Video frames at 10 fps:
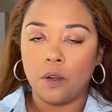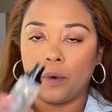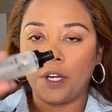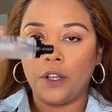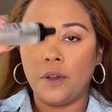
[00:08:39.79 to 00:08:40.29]

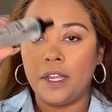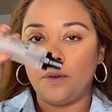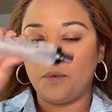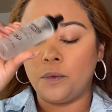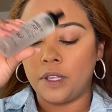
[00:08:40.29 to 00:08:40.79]
We're gonna go
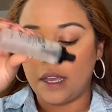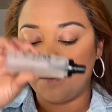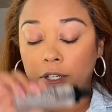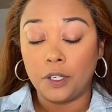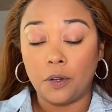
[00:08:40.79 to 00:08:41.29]
in with,
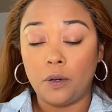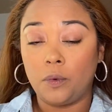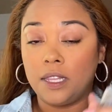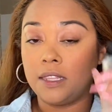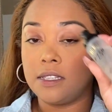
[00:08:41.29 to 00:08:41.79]
I'm gonna go in
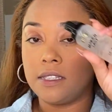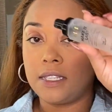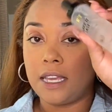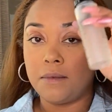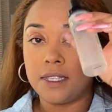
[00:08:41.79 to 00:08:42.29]
with the
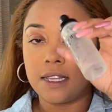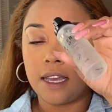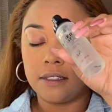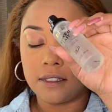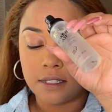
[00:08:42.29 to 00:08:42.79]
same
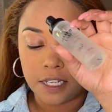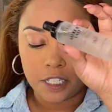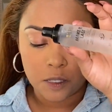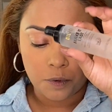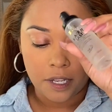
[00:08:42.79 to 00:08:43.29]
exact
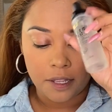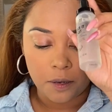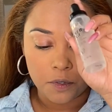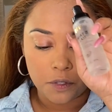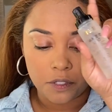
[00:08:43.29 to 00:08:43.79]
setting spray that I
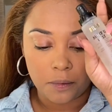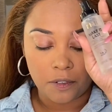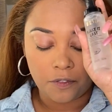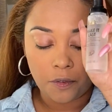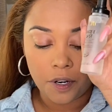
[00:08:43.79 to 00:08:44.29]
was using
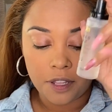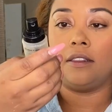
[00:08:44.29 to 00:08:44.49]
before,